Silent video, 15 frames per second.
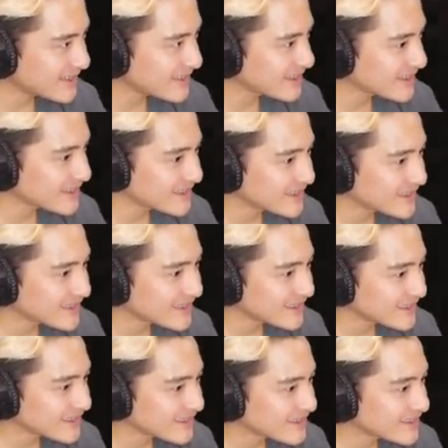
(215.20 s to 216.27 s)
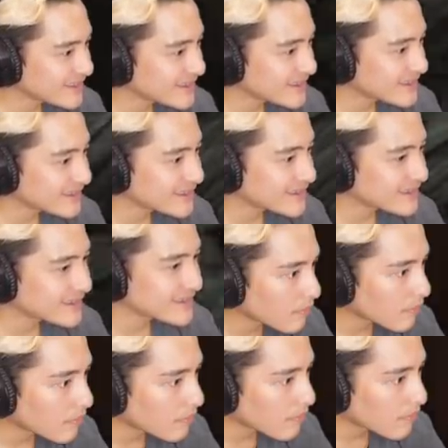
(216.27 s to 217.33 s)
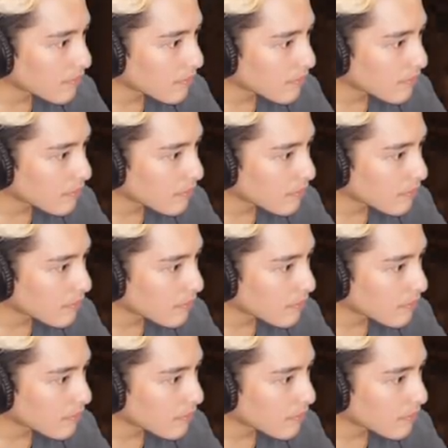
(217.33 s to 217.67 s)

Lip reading: Nothing is said.